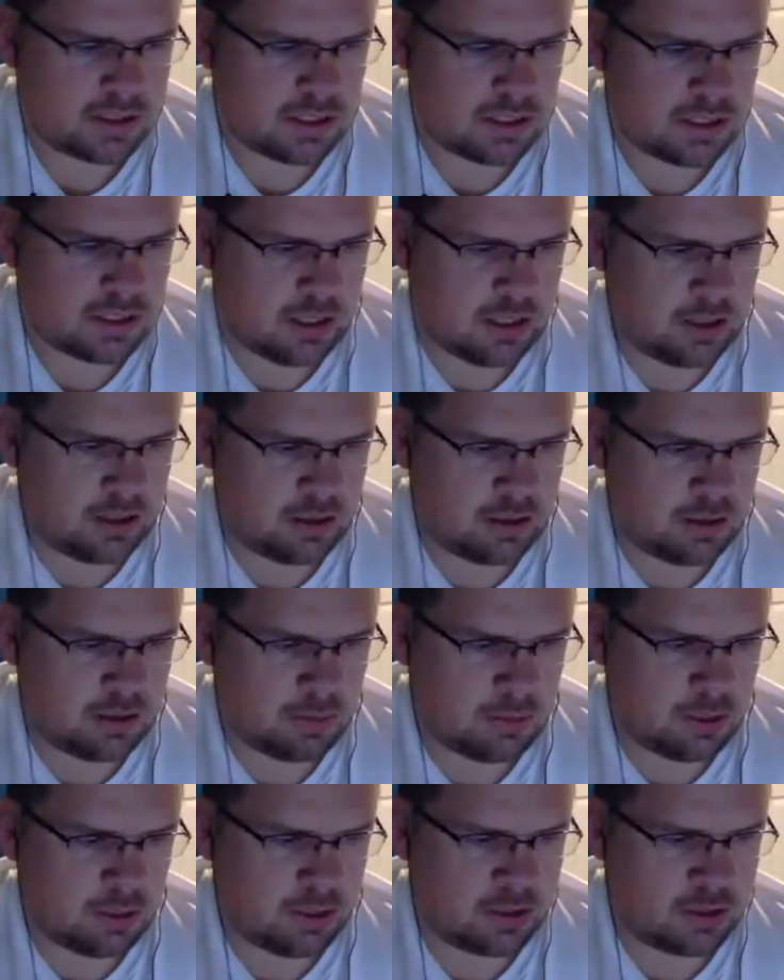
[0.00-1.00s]

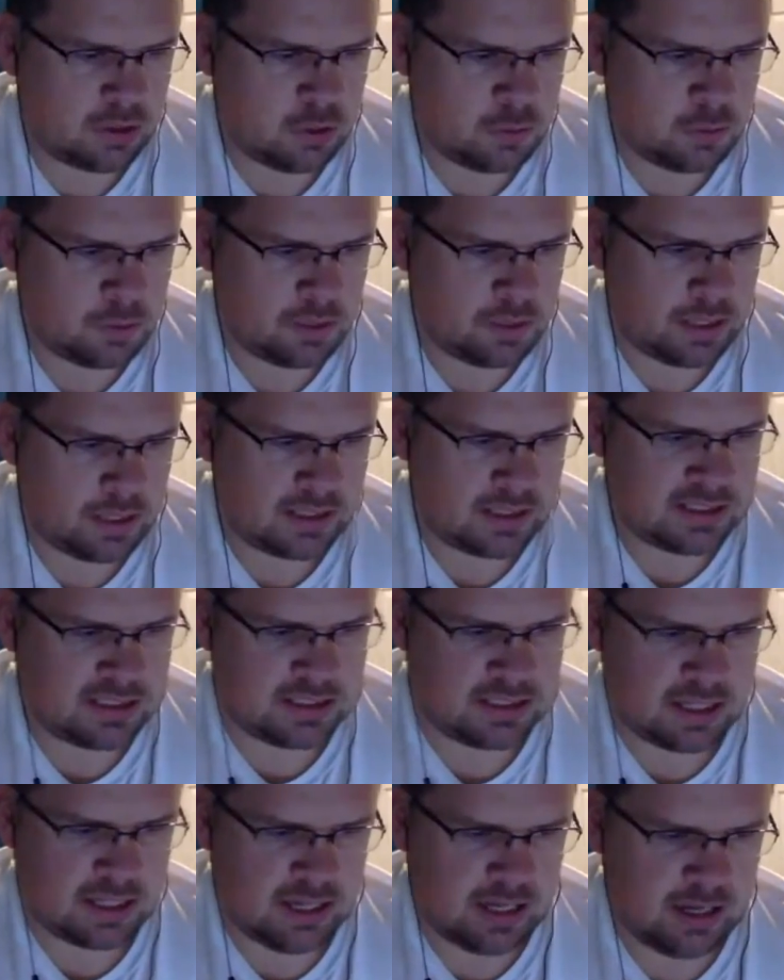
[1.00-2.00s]
Amari Cooper got a
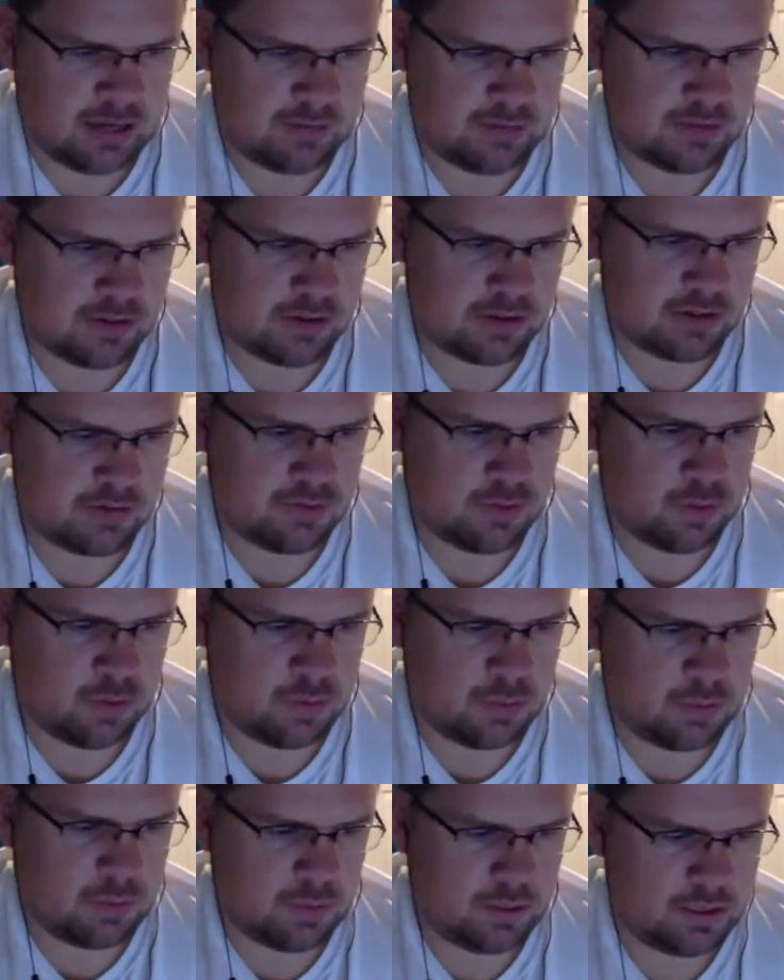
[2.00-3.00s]
season high of
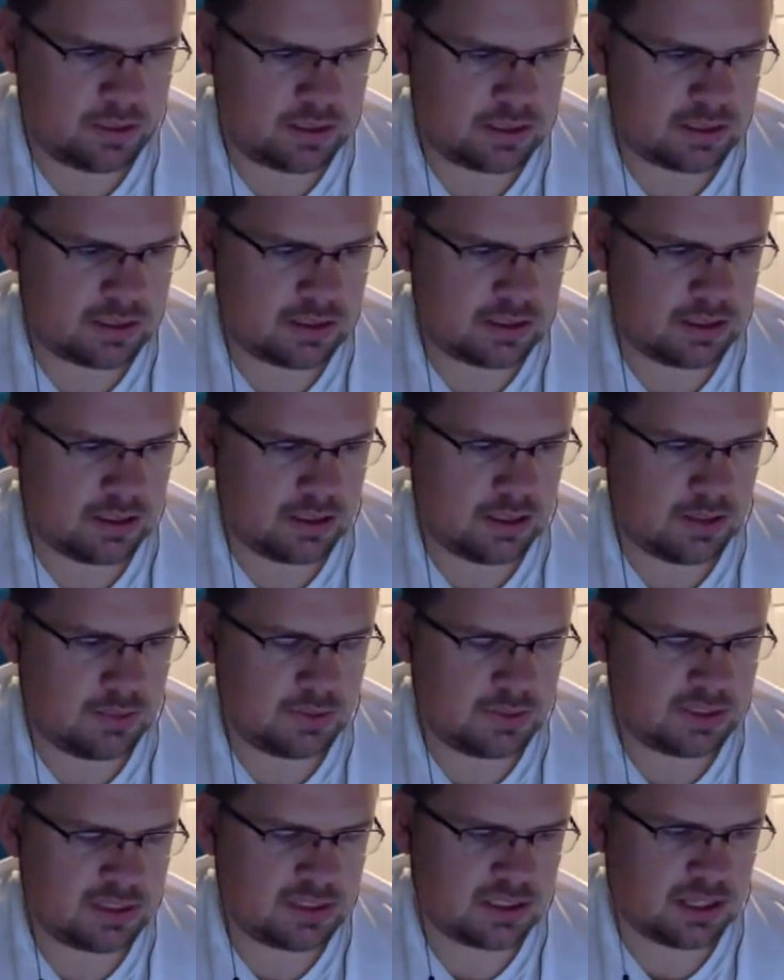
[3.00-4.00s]
34 points,
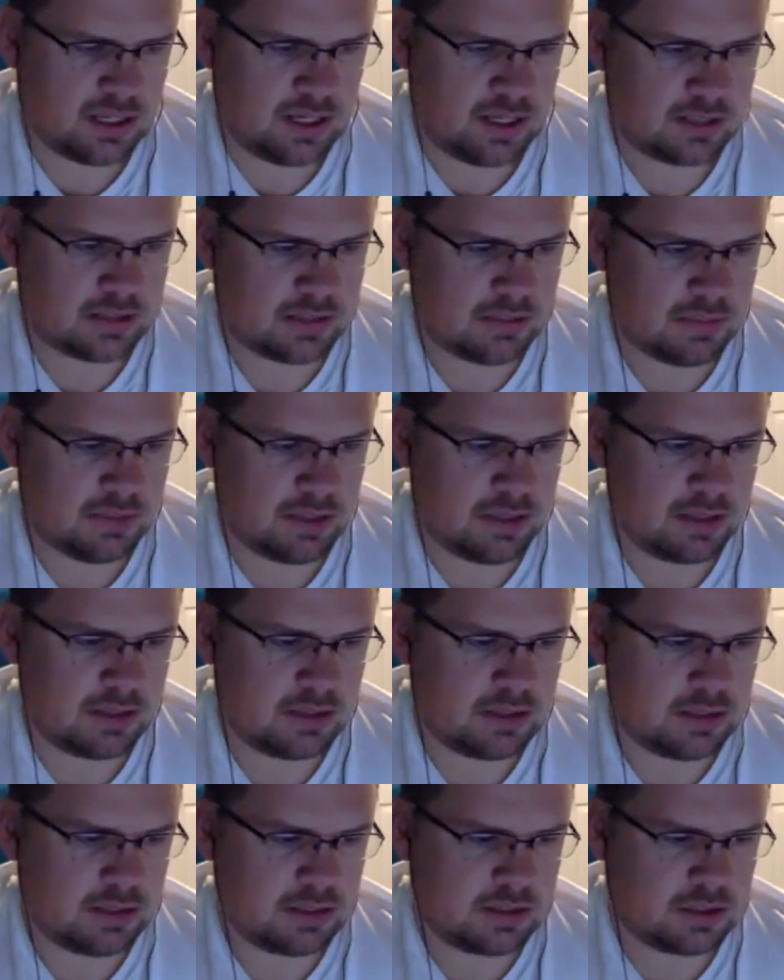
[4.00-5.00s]
which is awesome that
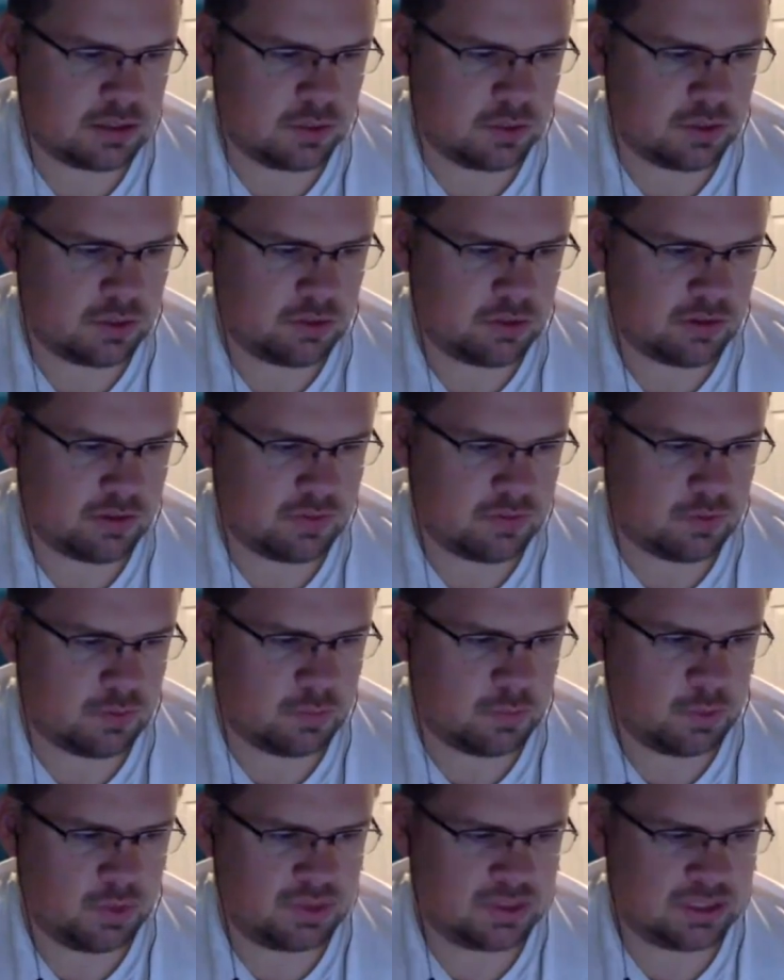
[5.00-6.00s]
he scored 34
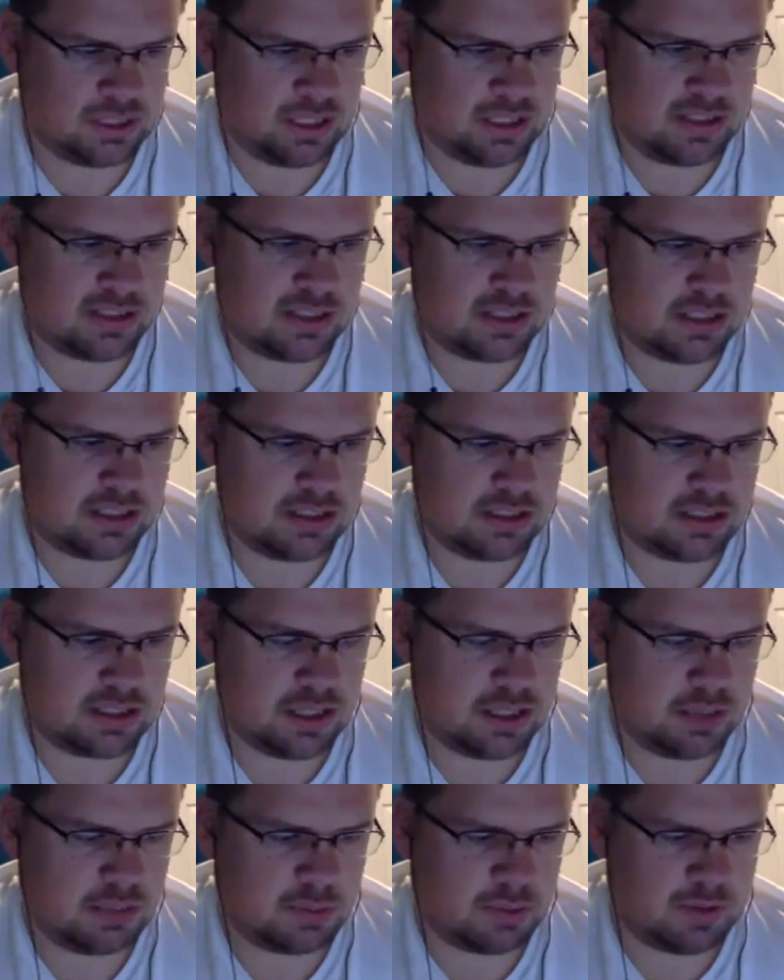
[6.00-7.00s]
points against his
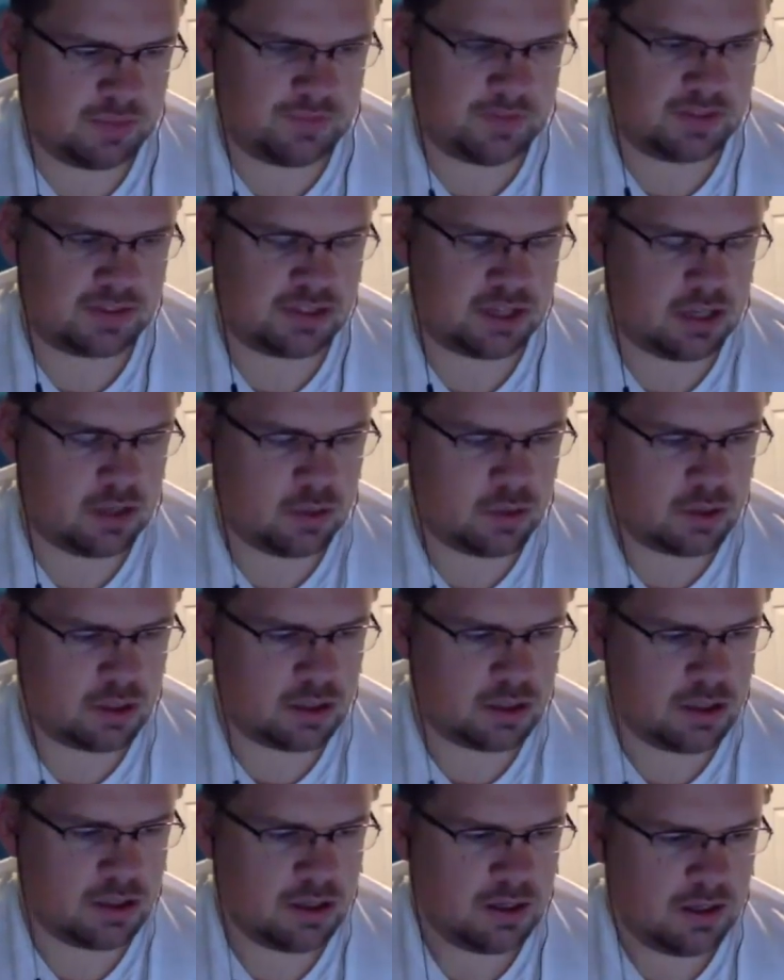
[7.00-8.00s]
previous owner.